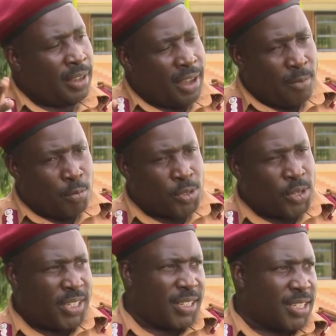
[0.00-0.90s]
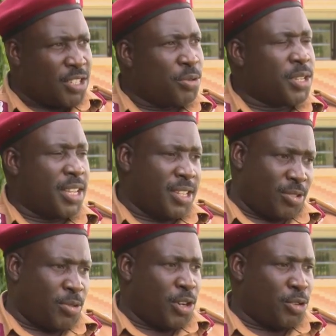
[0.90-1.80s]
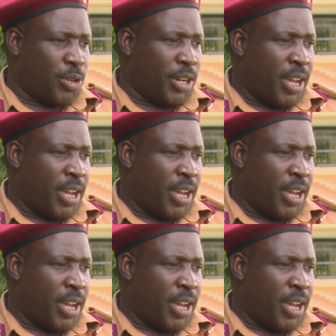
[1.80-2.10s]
a prison is a security installation,